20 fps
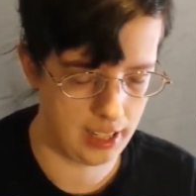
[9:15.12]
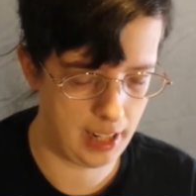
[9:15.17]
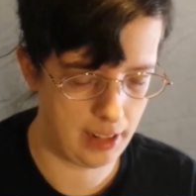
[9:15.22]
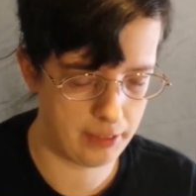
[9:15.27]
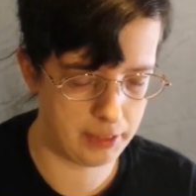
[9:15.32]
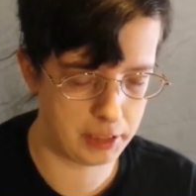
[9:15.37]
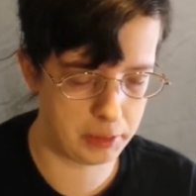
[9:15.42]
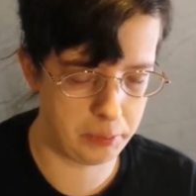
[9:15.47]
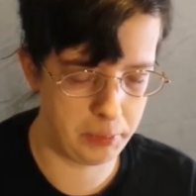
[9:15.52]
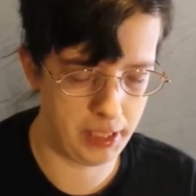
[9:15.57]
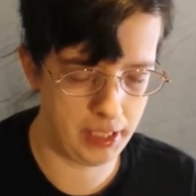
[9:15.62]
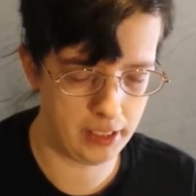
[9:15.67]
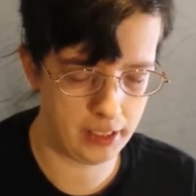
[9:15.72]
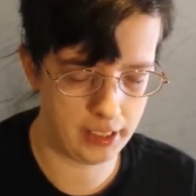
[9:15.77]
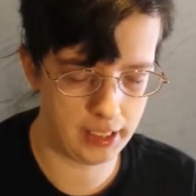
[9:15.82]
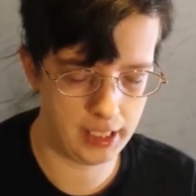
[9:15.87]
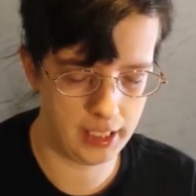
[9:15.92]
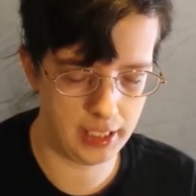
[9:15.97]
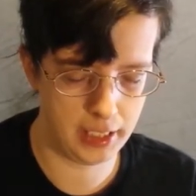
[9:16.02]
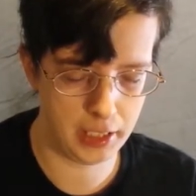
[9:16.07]
And that was
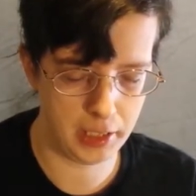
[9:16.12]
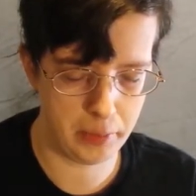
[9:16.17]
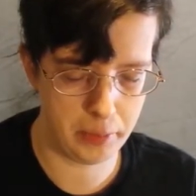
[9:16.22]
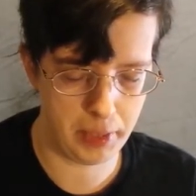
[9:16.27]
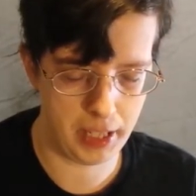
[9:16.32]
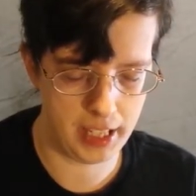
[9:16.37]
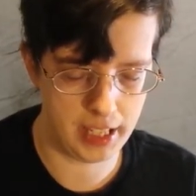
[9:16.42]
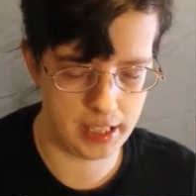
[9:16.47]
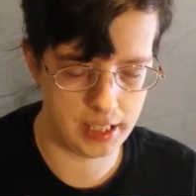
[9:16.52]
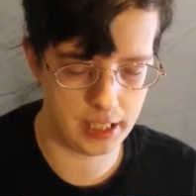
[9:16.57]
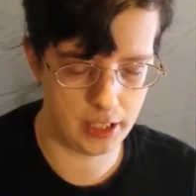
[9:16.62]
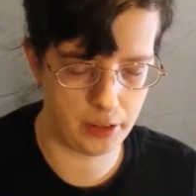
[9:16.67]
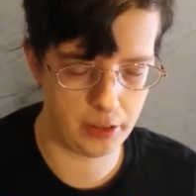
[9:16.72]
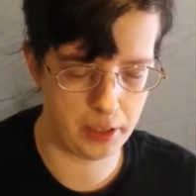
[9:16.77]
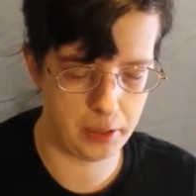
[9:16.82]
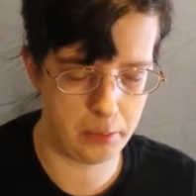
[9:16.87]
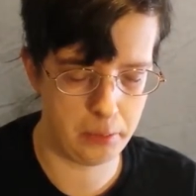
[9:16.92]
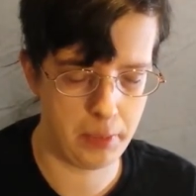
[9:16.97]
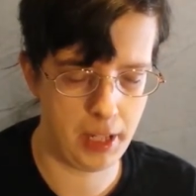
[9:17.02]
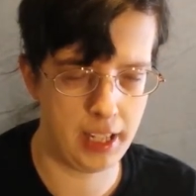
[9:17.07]
Mirror King by
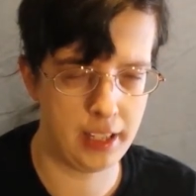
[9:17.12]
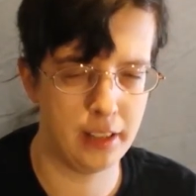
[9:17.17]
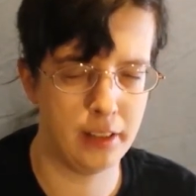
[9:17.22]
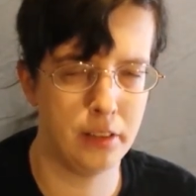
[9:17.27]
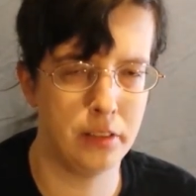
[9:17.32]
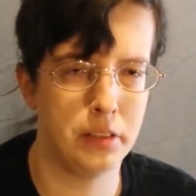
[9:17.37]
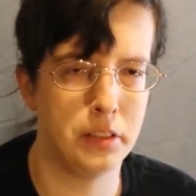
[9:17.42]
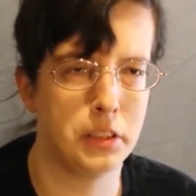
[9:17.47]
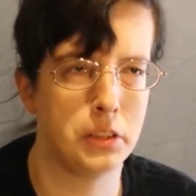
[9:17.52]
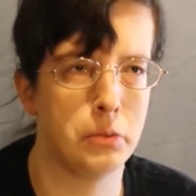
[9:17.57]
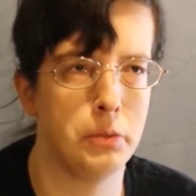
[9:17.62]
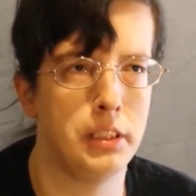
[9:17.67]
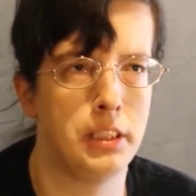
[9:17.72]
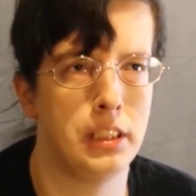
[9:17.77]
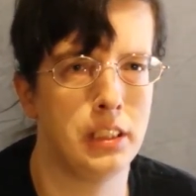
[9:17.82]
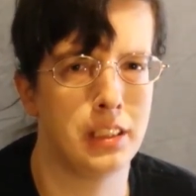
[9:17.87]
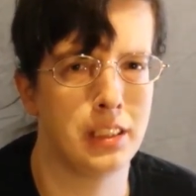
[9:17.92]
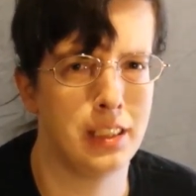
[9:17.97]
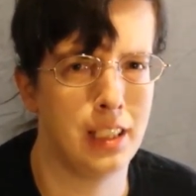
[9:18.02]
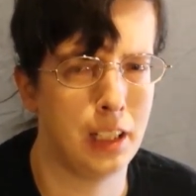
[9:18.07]
Jodi Meadows,
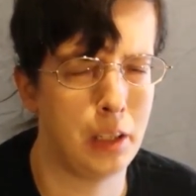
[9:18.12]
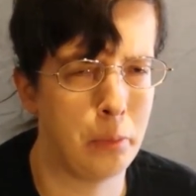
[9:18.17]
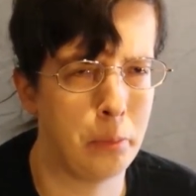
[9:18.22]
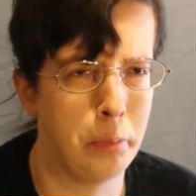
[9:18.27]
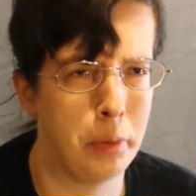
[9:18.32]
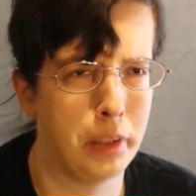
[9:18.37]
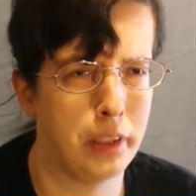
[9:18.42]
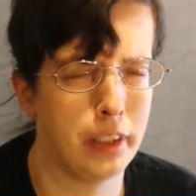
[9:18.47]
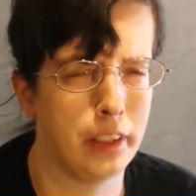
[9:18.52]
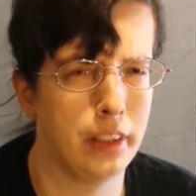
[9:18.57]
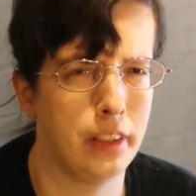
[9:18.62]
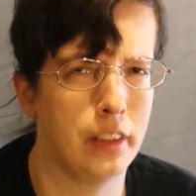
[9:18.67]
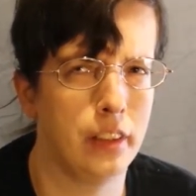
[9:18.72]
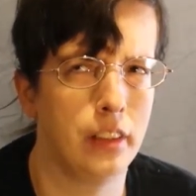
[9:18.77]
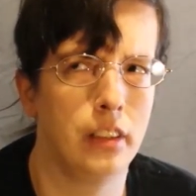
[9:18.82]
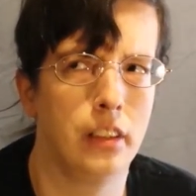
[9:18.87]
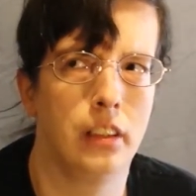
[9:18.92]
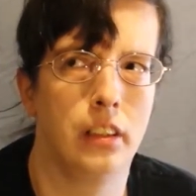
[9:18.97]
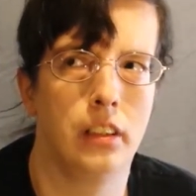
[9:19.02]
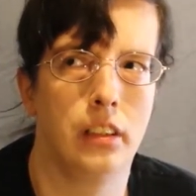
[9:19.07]
which is the second book
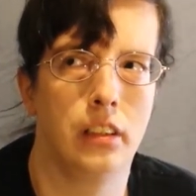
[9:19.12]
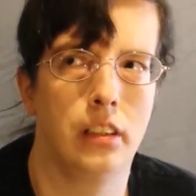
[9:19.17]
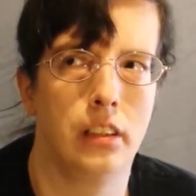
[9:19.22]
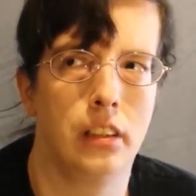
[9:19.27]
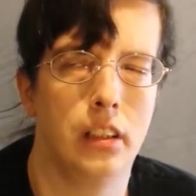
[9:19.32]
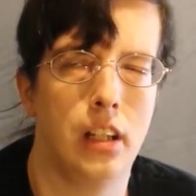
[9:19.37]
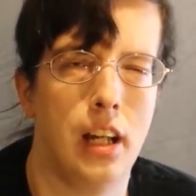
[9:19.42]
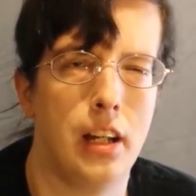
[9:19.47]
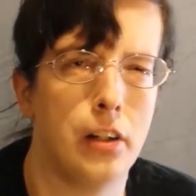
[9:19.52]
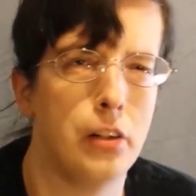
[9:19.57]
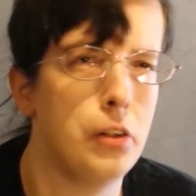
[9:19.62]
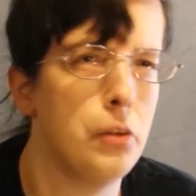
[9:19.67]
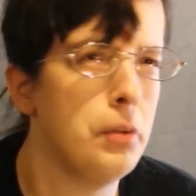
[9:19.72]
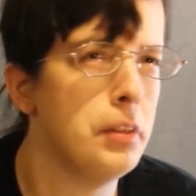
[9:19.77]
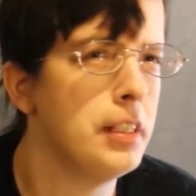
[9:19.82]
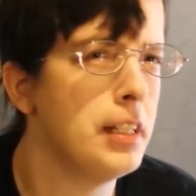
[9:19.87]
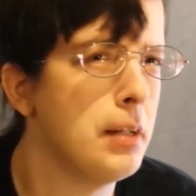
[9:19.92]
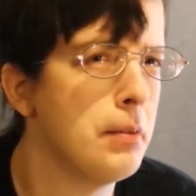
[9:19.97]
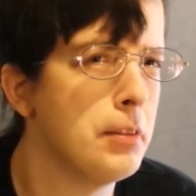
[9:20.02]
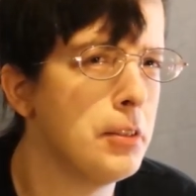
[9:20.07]
in, I don't know
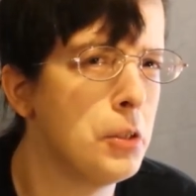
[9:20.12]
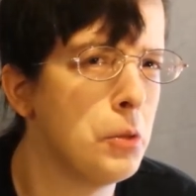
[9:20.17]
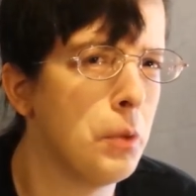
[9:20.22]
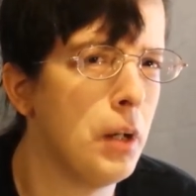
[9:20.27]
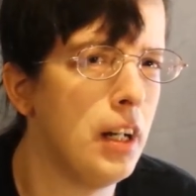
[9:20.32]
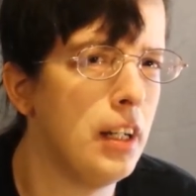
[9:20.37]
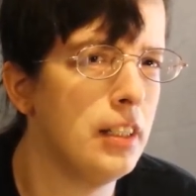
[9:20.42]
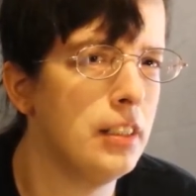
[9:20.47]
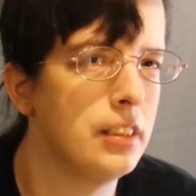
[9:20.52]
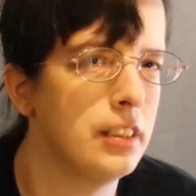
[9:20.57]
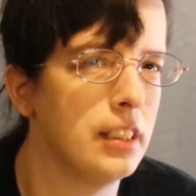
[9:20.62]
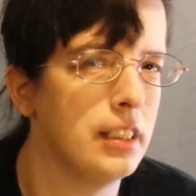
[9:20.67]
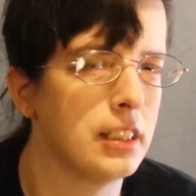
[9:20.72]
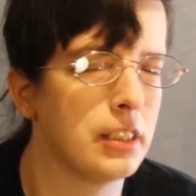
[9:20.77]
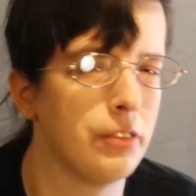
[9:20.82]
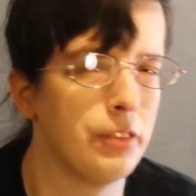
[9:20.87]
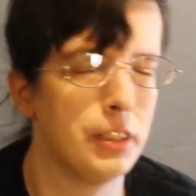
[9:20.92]
what the name of the duology is.